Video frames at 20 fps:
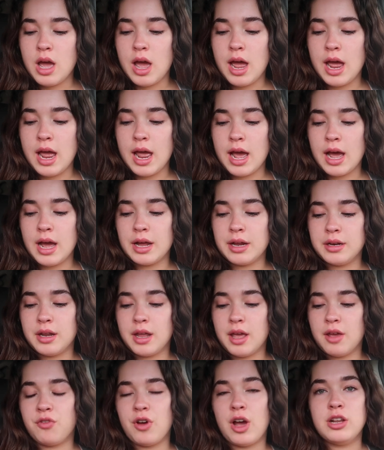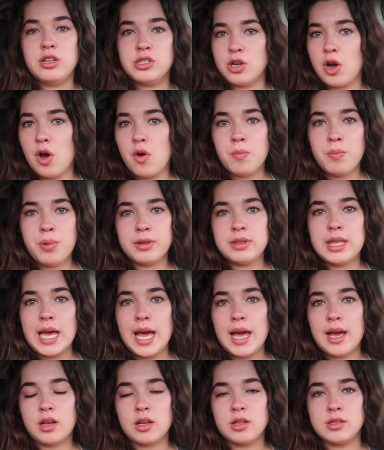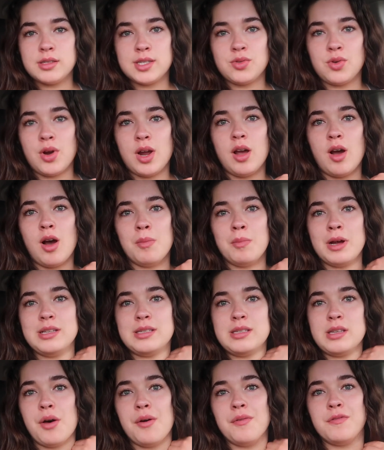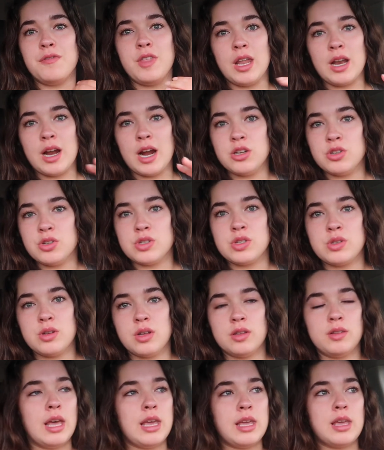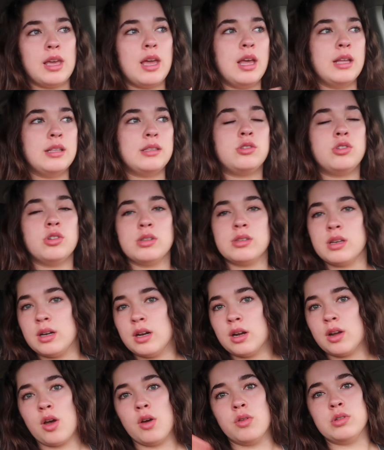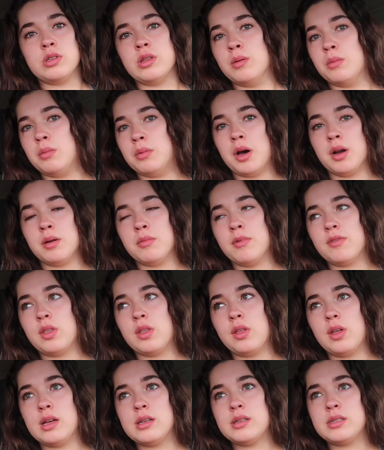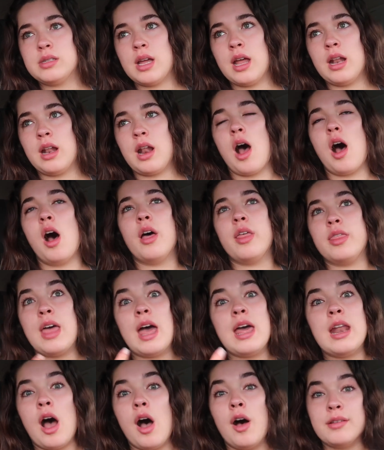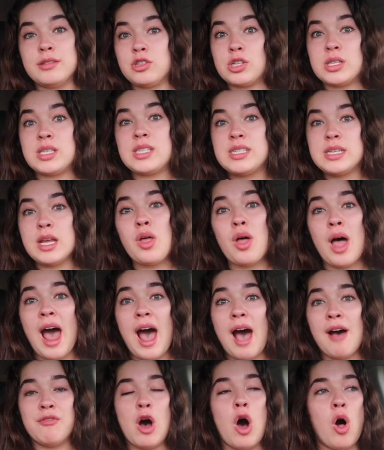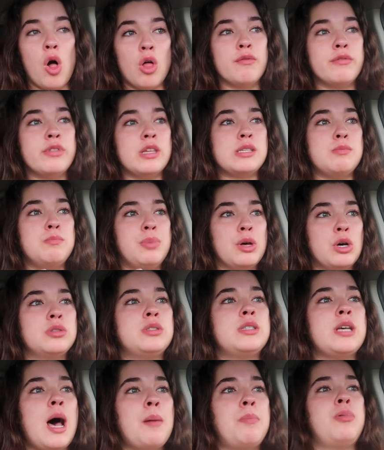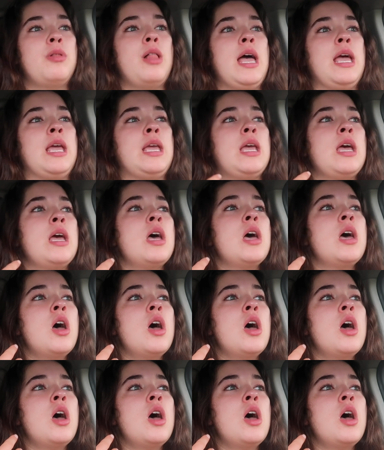And if I don't put that constraint on myself, then I just, like, it's just going to go to the bottom of the list. And then I'll just still have all of this built up, like,